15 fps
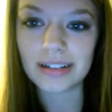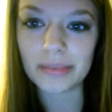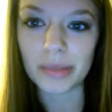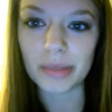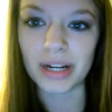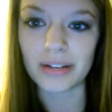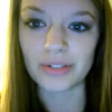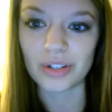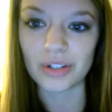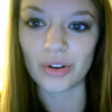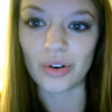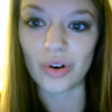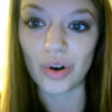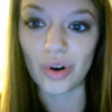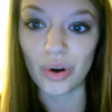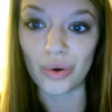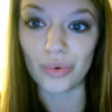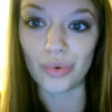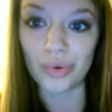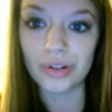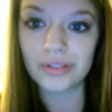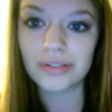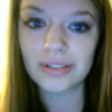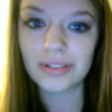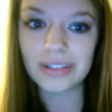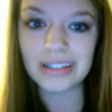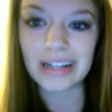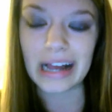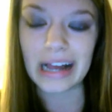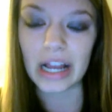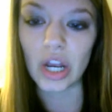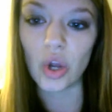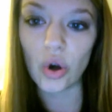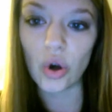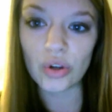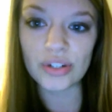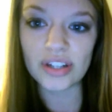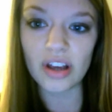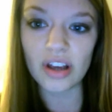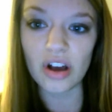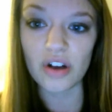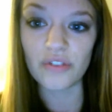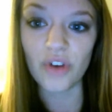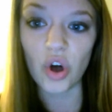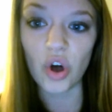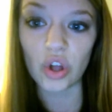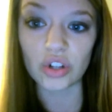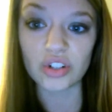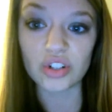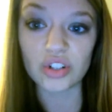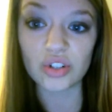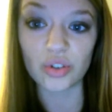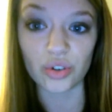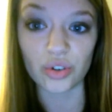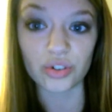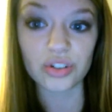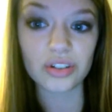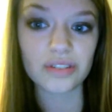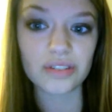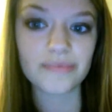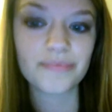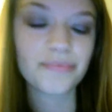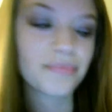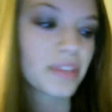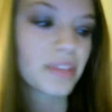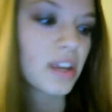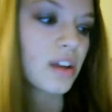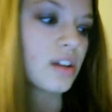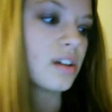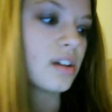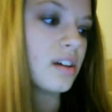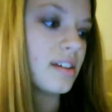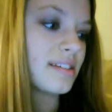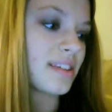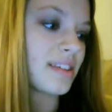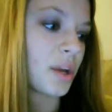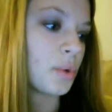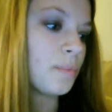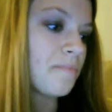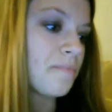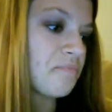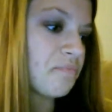pronounce your O. A lot of hot Scots. So,